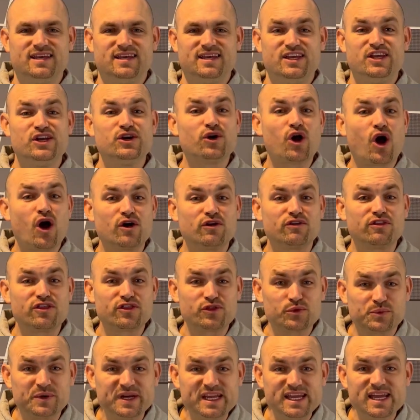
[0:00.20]
Here are
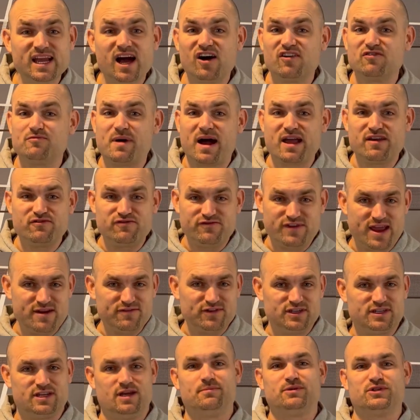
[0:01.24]
3 of my
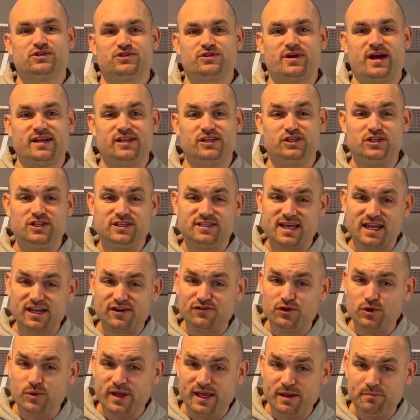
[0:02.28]
favorite double strategies that
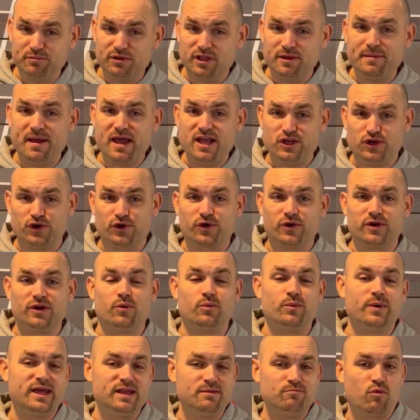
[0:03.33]
if you implement, you're going to
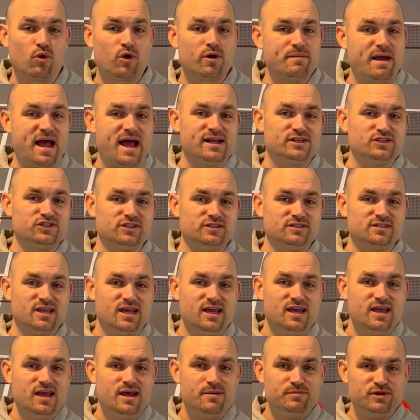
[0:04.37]
win more matches.
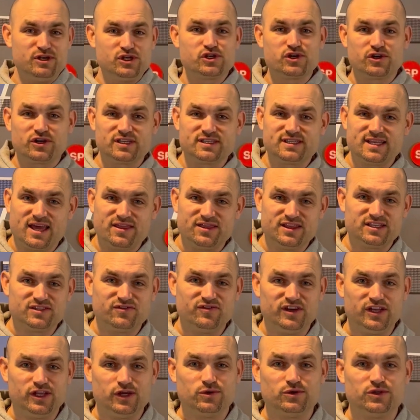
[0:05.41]
Be sure to send this
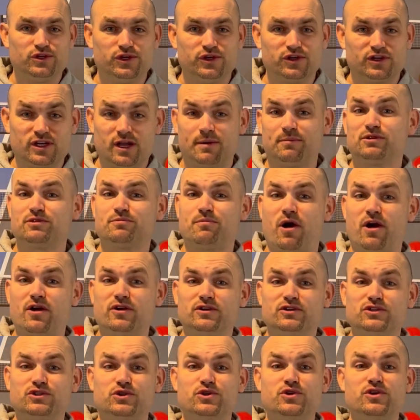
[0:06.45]
video to your doubles
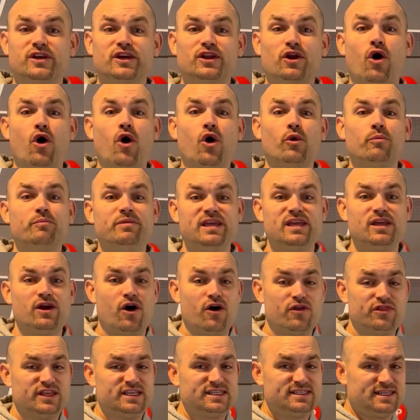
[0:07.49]
partners so you can all be
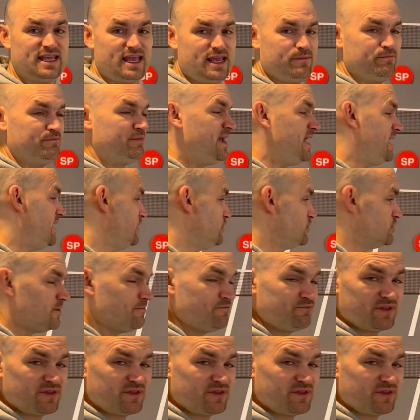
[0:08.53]
on the same page.